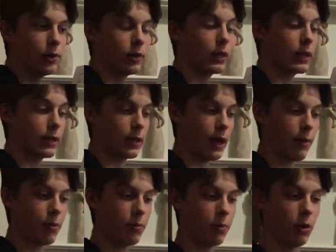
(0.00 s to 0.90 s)
You can tie
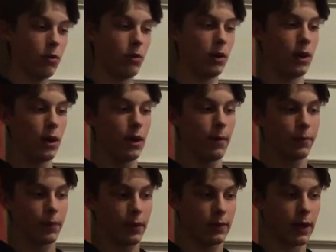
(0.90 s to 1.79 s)
up the boat.
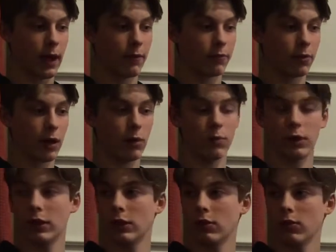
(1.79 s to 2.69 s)
And then after that, we
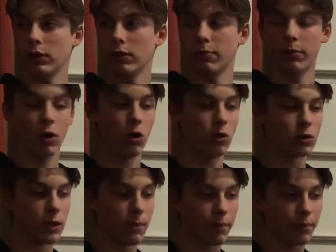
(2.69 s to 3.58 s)
can de-rig the
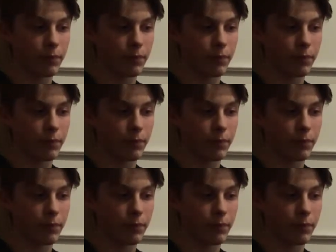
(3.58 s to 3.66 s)
boat,